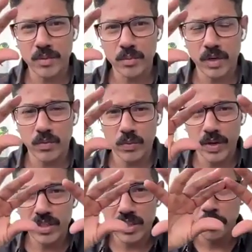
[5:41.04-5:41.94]
them in
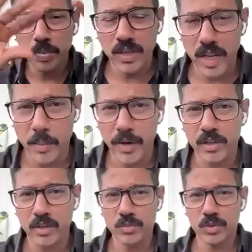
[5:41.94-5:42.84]
very simple
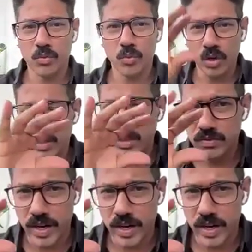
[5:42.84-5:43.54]
layman terms of what these